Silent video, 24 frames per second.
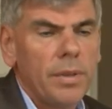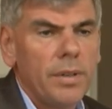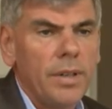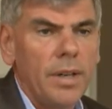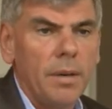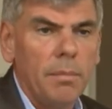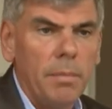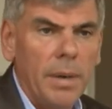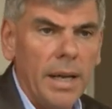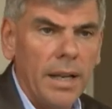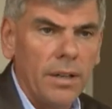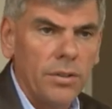
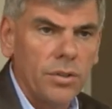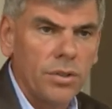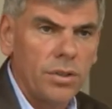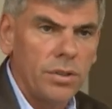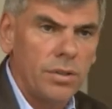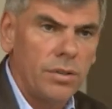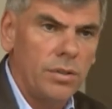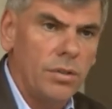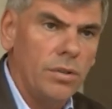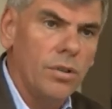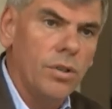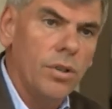their
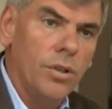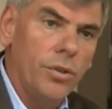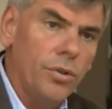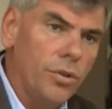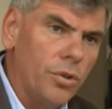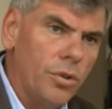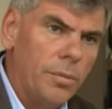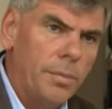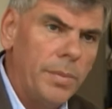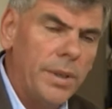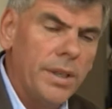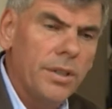Belgian or
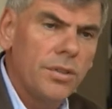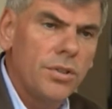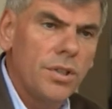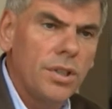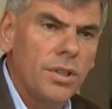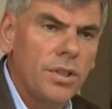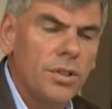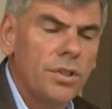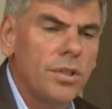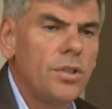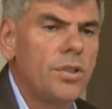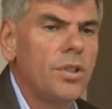European
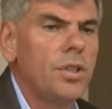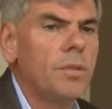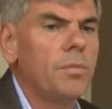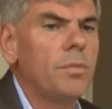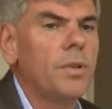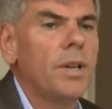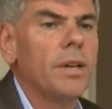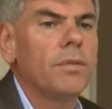citizenship.